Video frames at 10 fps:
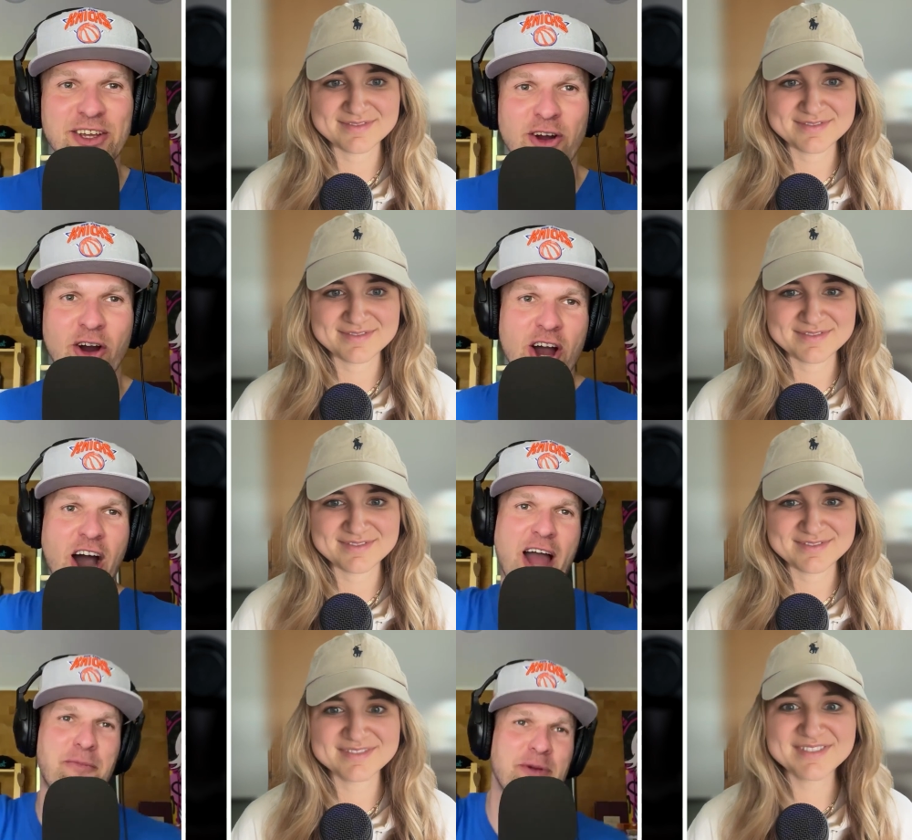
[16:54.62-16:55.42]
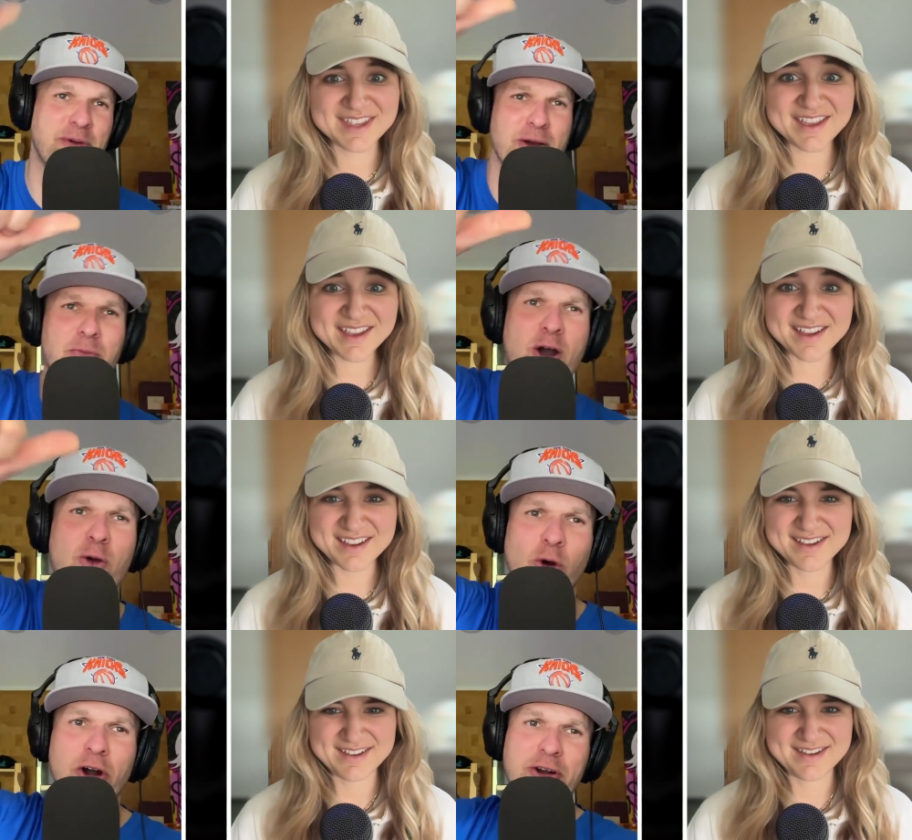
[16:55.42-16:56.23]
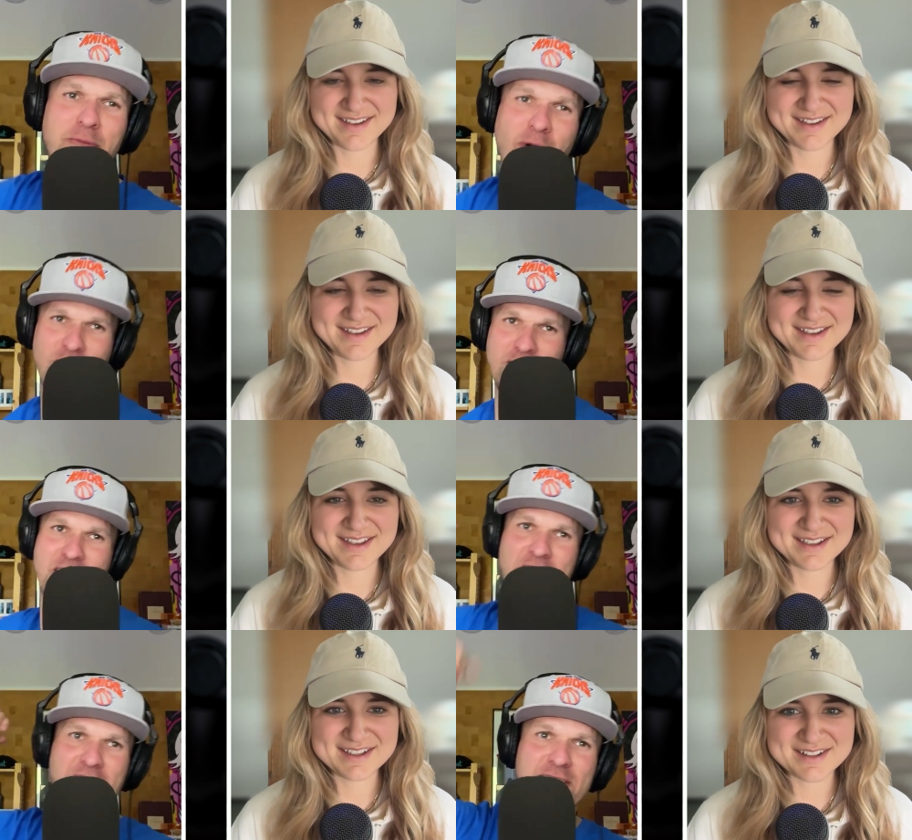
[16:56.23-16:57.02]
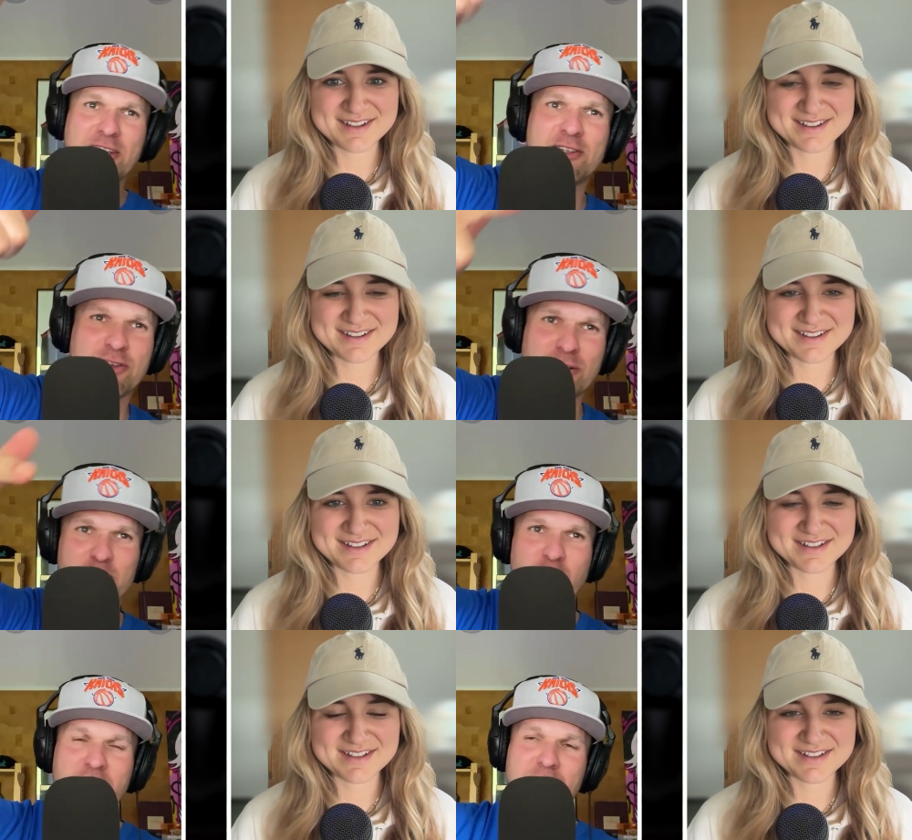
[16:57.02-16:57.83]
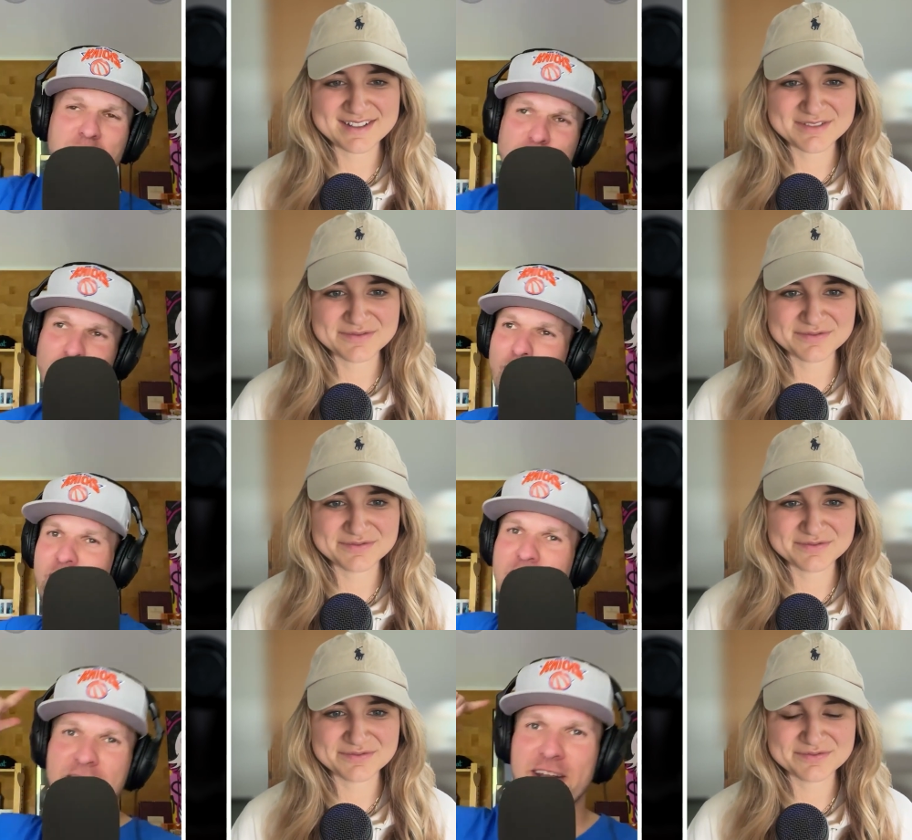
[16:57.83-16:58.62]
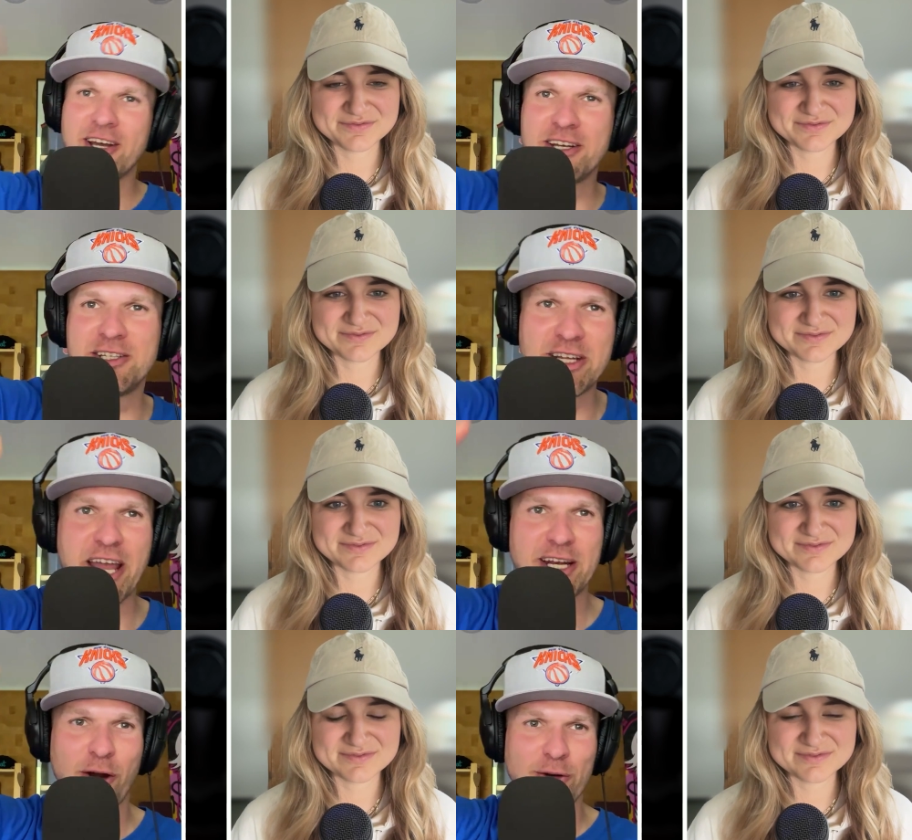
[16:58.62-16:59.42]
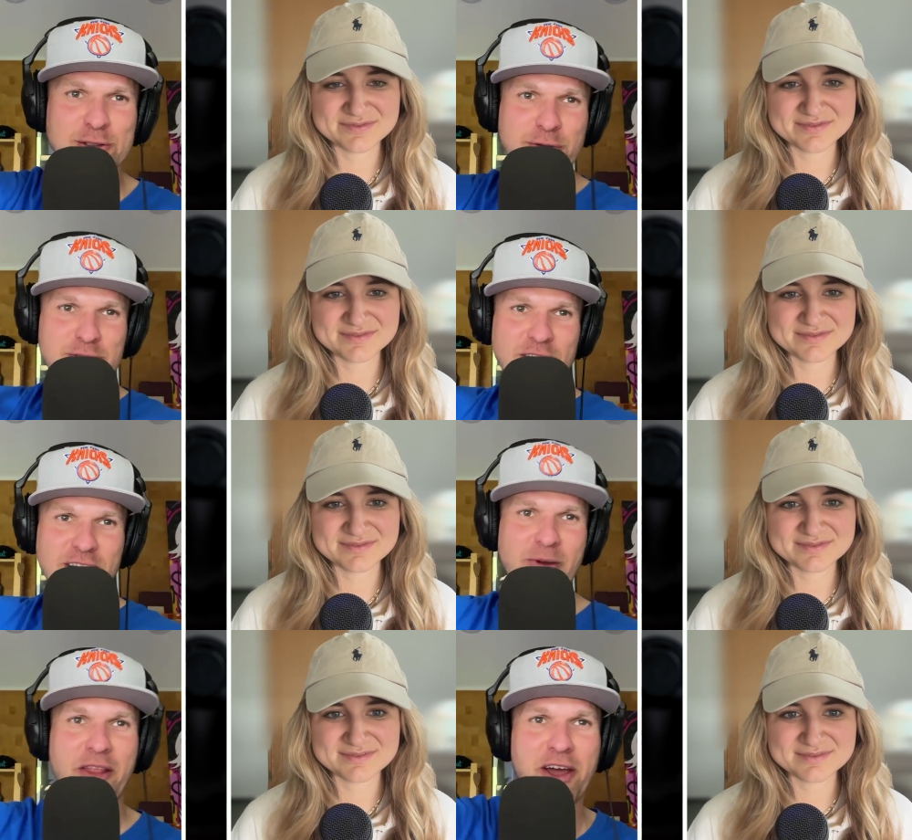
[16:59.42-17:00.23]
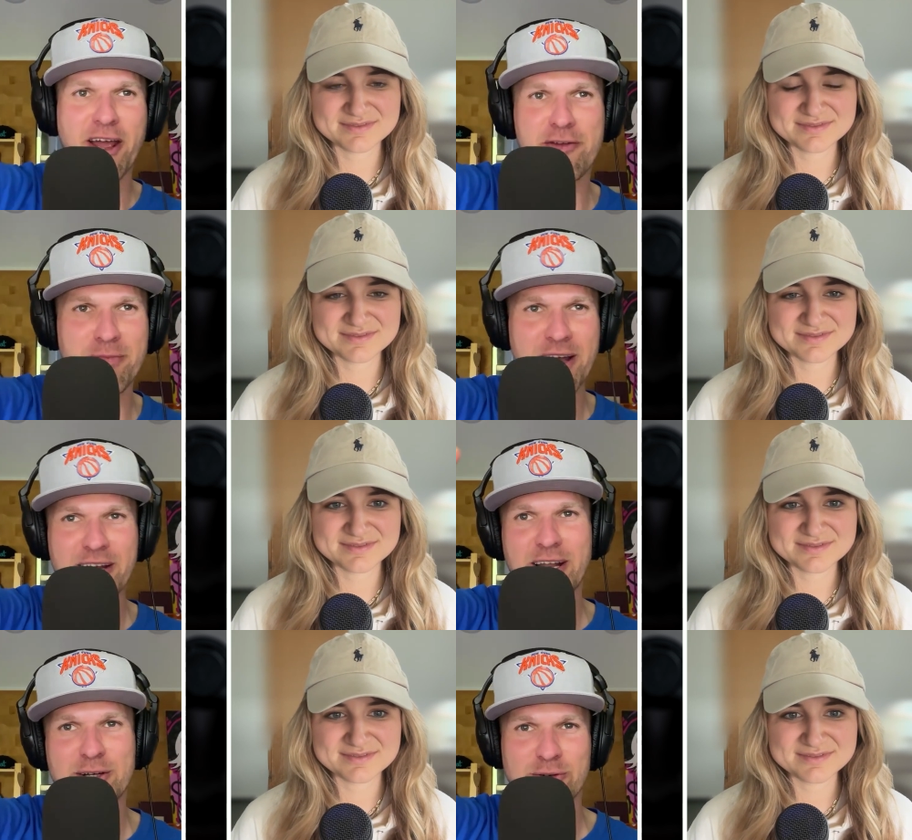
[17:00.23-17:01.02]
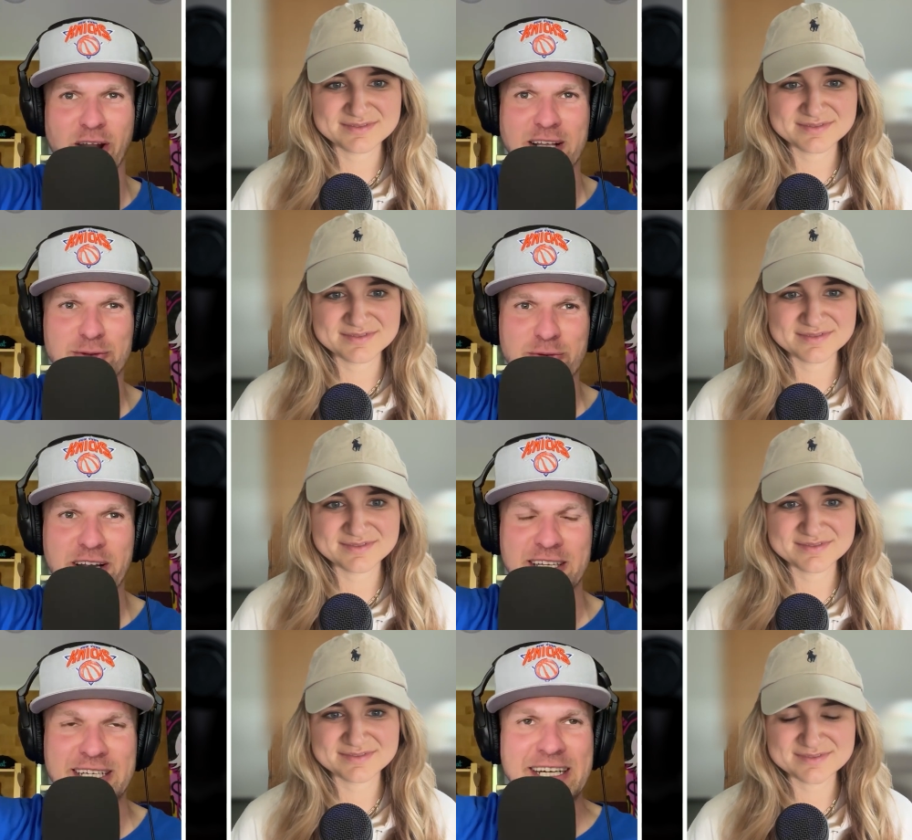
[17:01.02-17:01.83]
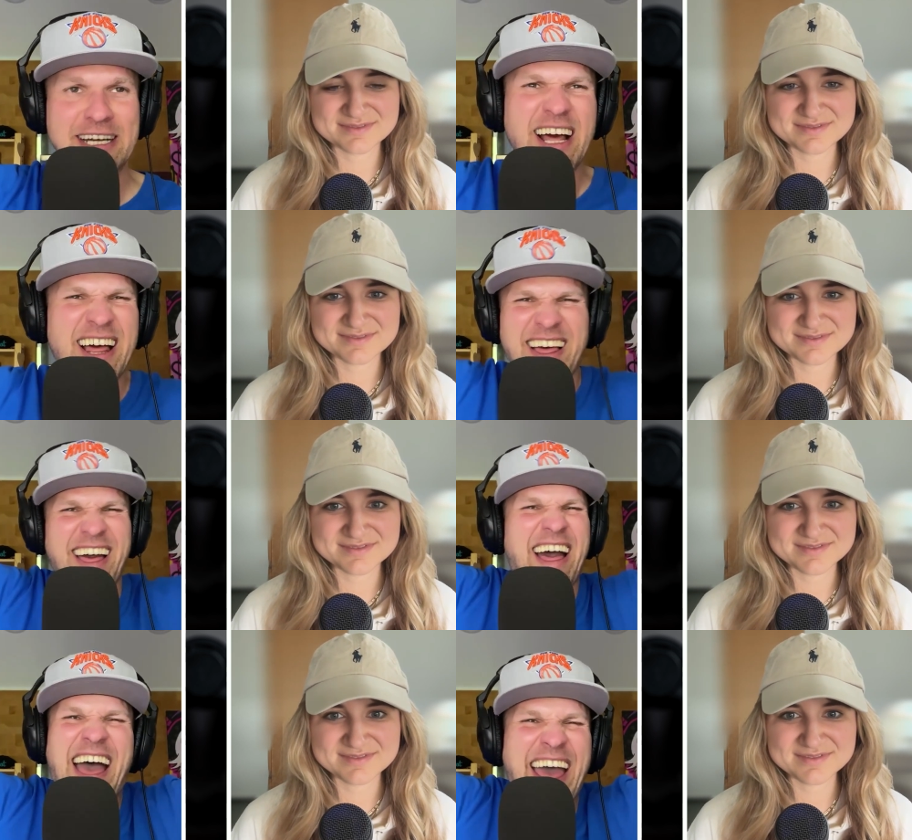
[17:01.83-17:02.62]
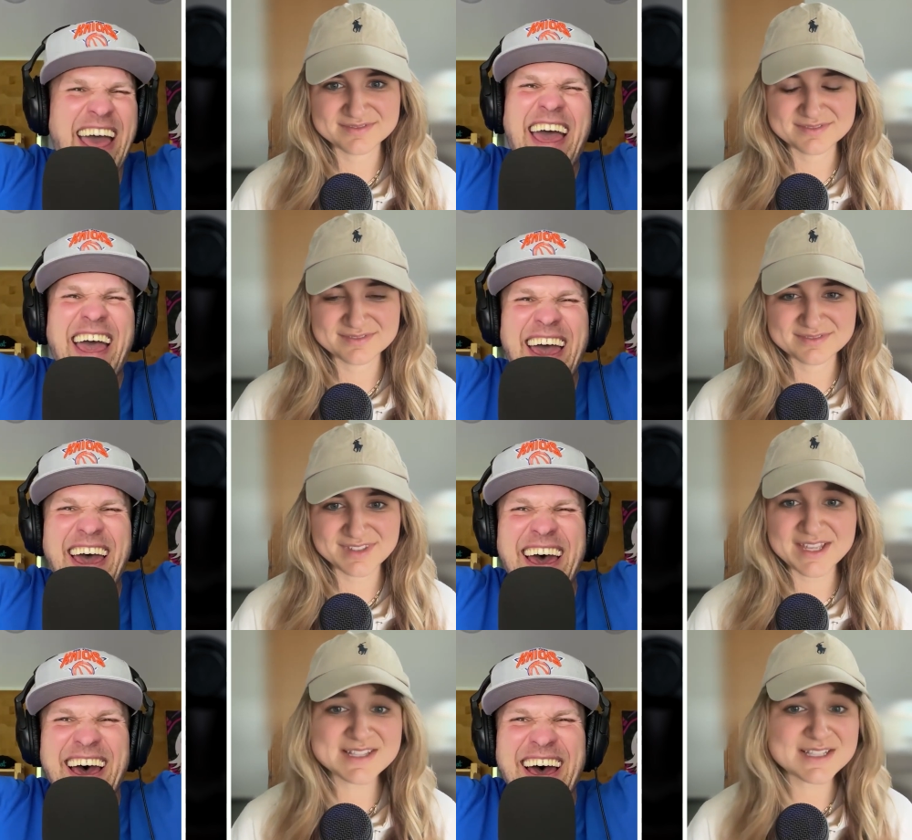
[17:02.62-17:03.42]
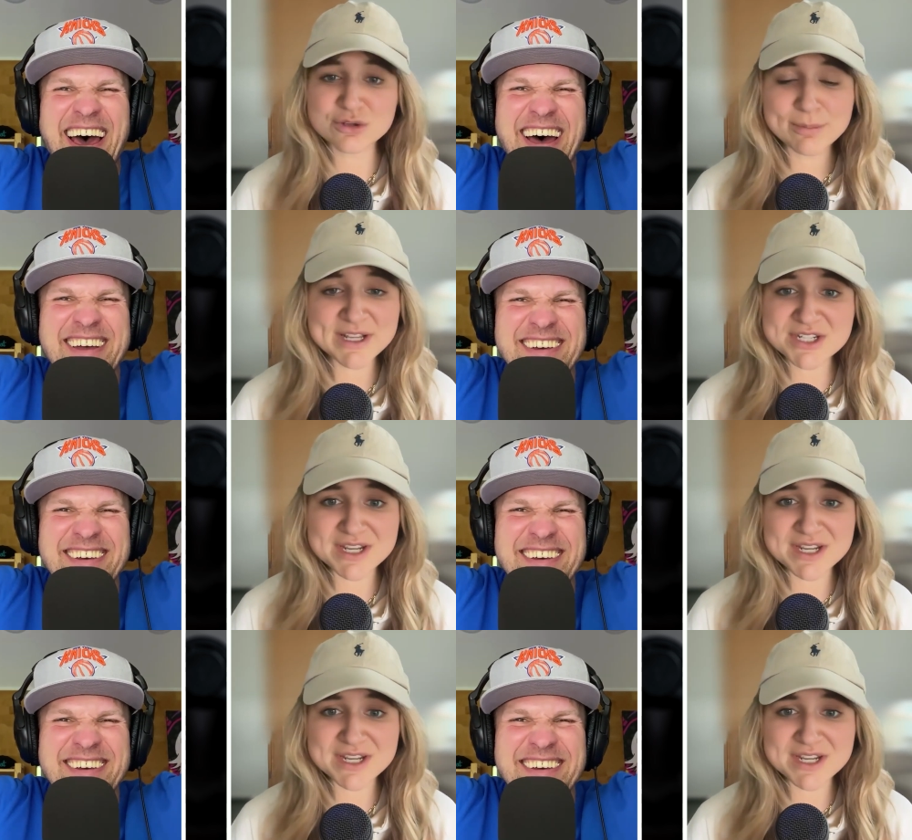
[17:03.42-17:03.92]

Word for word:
Speaker 1: you know, I prepared my water bottle and I did some training beforehand and I need eight hours of sleep and I have my electrolytes ready. Huh?
Speaker 2: It's so much